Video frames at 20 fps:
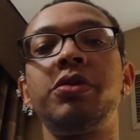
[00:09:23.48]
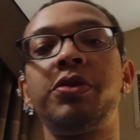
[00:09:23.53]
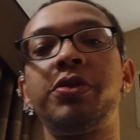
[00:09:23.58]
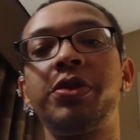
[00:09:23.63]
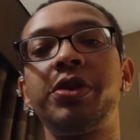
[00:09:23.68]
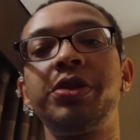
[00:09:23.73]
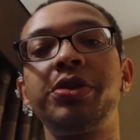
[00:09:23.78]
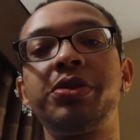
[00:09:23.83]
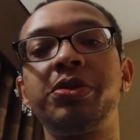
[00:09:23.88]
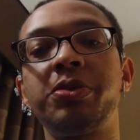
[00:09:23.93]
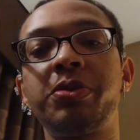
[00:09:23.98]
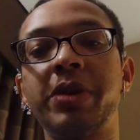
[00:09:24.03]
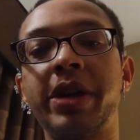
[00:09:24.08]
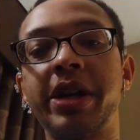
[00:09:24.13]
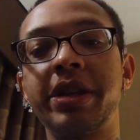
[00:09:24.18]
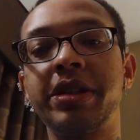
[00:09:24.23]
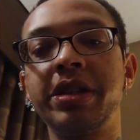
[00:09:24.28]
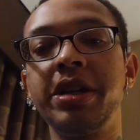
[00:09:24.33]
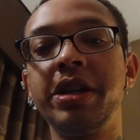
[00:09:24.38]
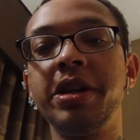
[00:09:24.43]
refer to
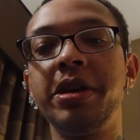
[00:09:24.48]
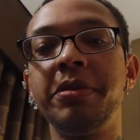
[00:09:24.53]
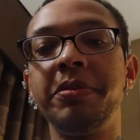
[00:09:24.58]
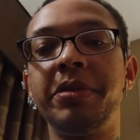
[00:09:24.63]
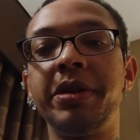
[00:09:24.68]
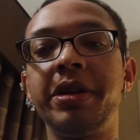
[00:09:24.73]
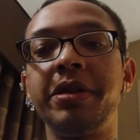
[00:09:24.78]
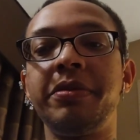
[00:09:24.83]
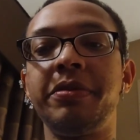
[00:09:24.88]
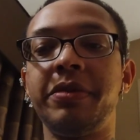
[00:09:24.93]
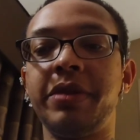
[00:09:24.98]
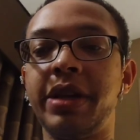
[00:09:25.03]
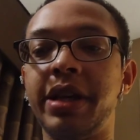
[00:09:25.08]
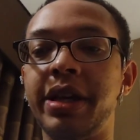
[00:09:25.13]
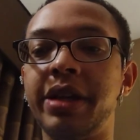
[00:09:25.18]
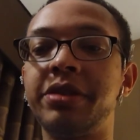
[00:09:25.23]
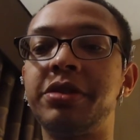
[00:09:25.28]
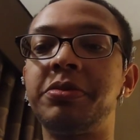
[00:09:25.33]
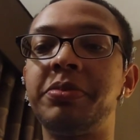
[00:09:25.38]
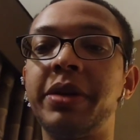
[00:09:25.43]
Rhett, but
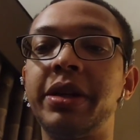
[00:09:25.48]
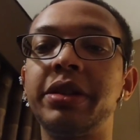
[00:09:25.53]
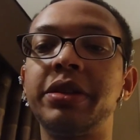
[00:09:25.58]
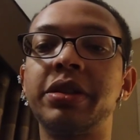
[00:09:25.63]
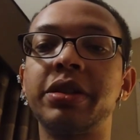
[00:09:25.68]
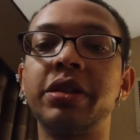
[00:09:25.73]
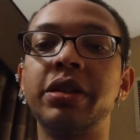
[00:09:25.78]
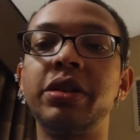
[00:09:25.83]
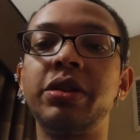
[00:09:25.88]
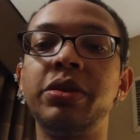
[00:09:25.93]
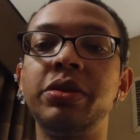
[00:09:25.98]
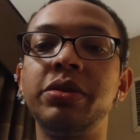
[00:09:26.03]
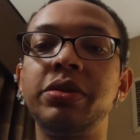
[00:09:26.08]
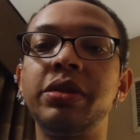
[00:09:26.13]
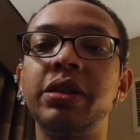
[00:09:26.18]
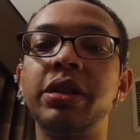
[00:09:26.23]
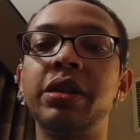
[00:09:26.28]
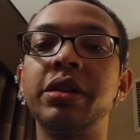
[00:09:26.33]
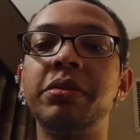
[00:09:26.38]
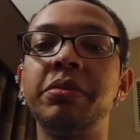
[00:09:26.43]
it's basically
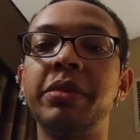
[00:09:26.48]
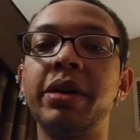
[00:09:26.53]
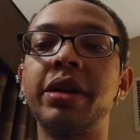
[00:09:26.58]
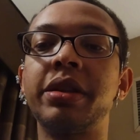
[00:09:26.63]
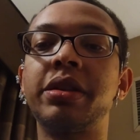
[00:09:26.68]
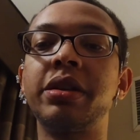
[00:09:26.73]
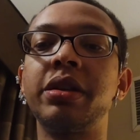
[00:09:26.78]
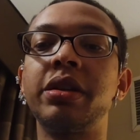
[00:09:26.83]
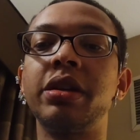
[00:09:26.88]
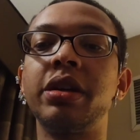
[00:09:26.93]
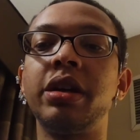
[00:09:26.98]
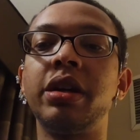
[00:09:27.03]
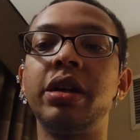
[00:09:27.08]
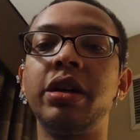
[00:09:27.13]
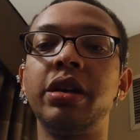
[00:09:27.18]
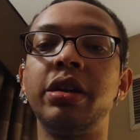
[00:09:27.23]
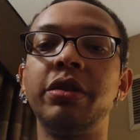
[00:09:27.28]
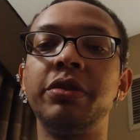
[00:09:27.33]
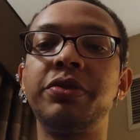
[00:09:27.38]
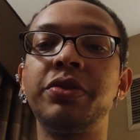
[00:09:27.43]
using the method
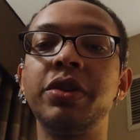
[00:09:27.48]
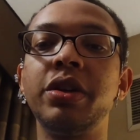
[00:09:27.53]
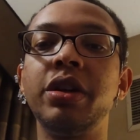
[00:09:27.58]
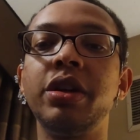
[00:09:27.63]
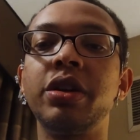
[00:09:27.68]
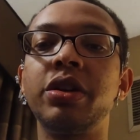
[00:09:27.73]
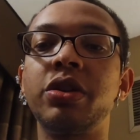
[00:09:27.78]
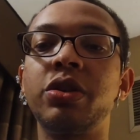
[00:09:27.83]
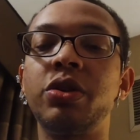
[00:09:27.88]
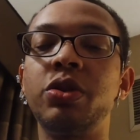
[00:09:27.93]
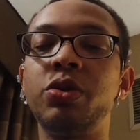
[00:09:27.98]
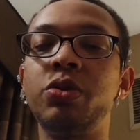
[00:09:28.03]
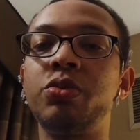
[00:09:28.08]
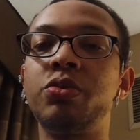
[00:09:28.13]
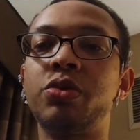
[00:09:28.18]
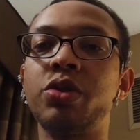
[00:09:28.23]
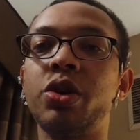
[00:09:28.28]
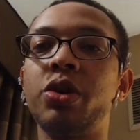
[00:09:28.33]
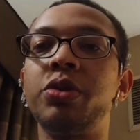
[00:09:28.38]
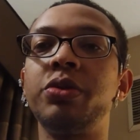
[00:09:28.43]
of you
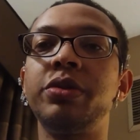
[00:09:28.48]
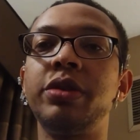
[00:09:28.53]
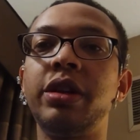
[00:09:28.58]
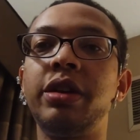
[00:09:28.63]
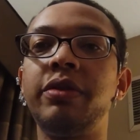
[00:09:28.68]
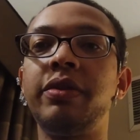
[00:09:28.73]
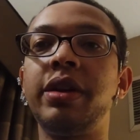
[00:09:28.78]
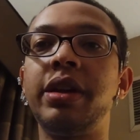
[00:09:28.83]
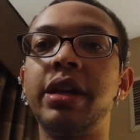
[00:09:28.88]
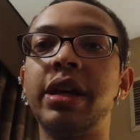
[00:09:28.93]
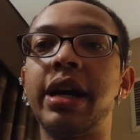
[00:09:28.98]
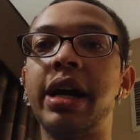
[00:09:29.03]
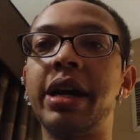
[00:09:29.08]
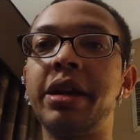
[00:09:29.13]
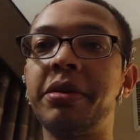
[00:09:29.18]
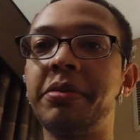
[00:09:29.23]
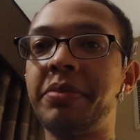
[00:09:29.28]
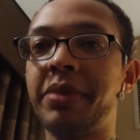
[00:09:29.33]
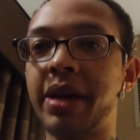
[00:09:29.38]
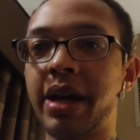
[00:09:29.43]
don't leave any
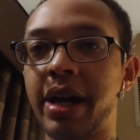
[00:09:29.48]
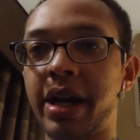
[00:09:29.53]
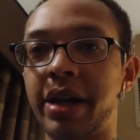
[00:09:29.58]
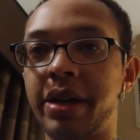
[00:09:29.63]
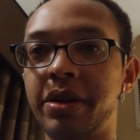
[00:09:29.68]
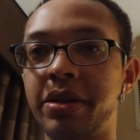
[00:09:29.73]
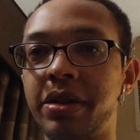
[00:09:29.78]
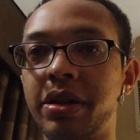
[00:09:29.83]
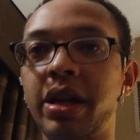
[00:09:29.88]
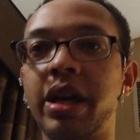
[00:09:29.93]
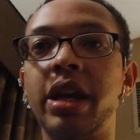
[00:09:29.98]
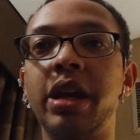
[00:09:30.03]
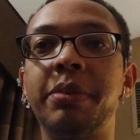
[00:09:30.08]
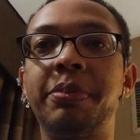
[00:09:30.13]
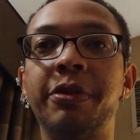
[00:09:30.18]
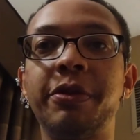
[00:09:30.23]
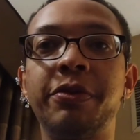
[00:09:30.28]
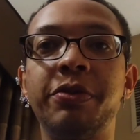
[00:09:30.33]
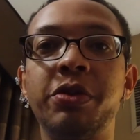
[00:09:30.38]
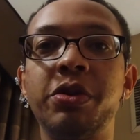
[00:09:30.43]
item behind. A
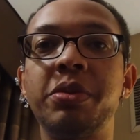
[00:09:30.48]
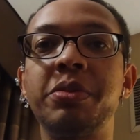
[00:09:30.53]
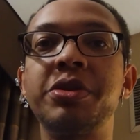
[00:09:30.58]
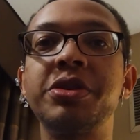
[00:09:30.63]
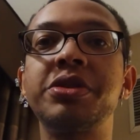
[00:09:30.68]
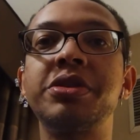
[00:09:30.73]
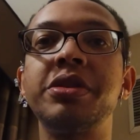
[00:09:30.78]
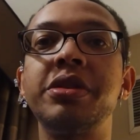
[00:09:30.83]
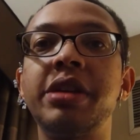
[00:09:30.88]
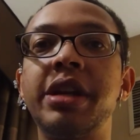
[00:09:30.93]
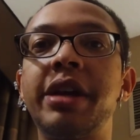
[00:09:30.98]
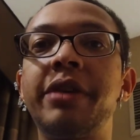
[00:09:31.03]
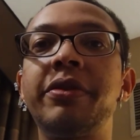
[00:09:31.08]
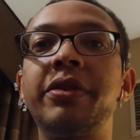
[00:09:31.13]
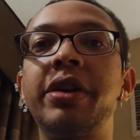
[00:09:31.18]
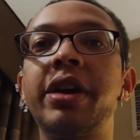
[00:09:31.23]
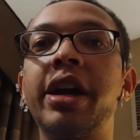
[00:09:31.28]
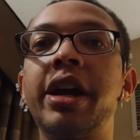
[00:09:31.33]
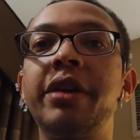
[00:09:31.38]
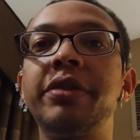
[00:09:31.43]
performer should
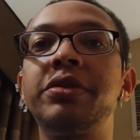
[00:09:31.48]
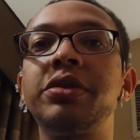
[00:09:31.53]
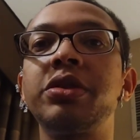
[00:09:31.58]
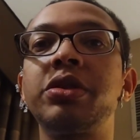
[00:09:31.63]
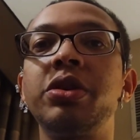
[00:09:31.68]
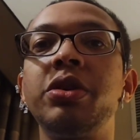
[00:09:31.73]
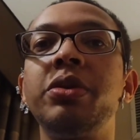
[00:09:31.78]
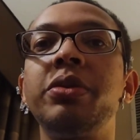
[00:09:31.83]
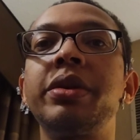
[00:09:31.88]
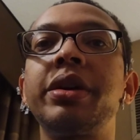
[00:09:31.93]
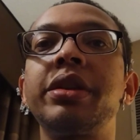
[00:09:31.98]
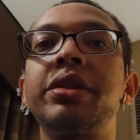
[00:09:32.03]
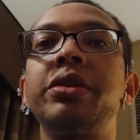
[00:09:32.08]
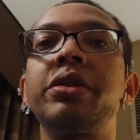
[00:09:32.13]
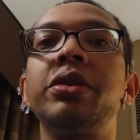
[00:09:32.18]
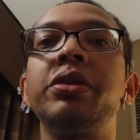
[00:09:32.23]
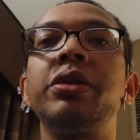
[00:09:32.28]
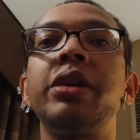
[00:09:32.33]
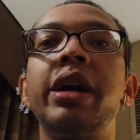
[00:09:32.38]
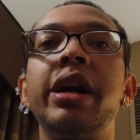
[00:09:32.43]
never have to go get
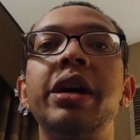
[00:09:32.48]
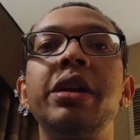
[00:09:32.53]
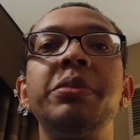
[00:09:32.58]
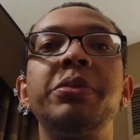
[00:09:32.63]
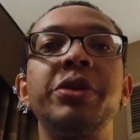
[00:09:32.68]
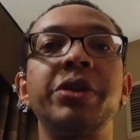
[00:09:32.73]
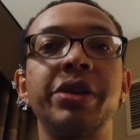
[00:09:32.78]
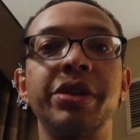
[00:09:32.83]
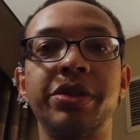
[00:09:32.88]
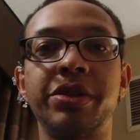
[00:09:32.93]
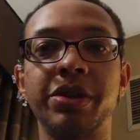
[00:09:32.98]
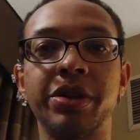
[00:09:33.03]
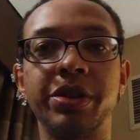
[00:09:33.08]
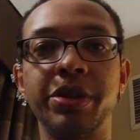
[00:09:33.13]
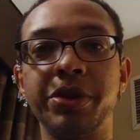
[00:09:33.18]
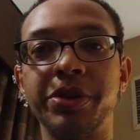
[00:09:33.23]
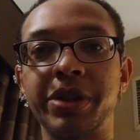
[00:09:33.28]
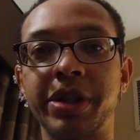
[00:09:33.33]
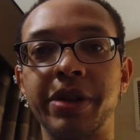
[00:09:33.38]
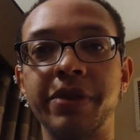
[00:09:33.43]
their own item or get their
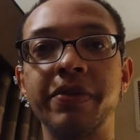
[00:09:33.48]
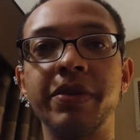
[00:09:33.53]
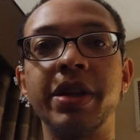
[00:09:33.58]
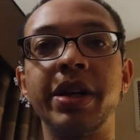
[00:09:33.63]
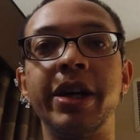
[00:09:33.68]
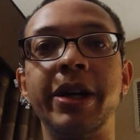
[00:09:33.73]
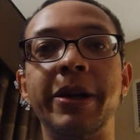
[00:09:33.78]
clothing.